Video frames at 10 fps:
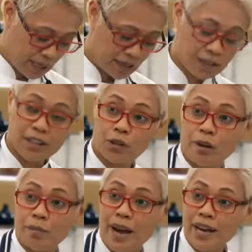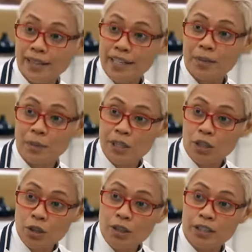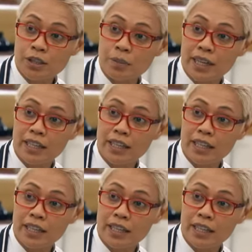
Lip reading: the crème pâte takes much longer to make,